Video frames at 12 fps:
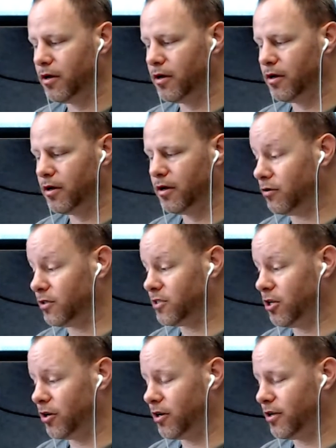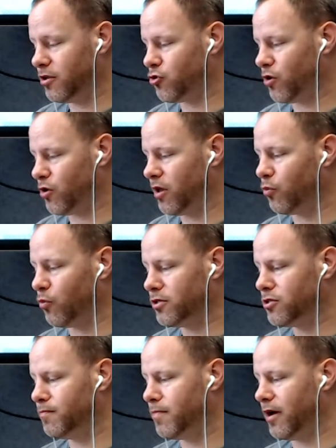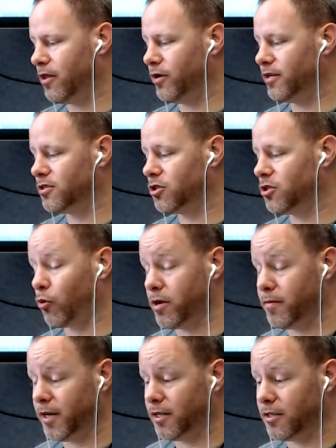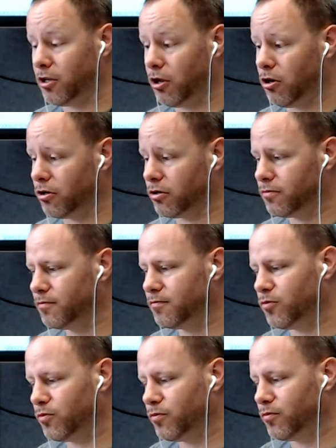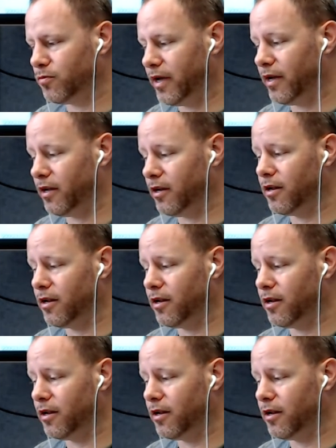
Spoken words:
Now, just looking at the trailer, which, by the way, is 3 minutes long, and